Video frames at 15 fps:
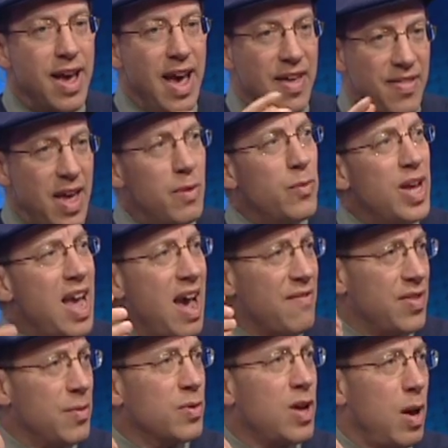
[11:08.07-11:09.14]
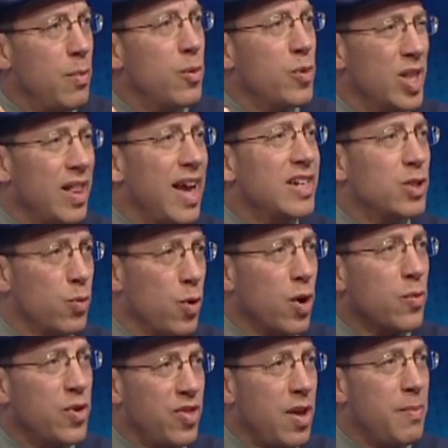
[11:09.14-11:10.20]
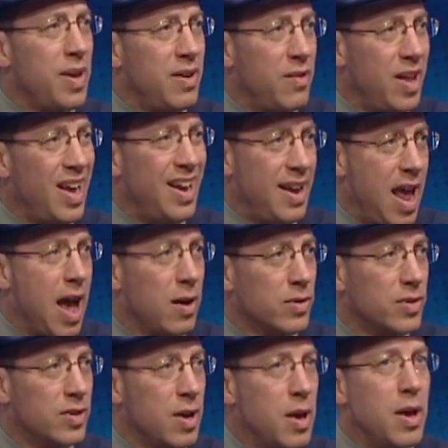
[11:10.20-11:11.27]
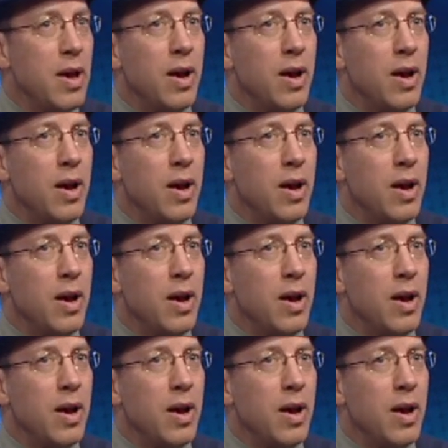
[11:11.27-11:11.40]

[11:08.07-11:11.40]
And then we have them come, and we like to work with them in-house.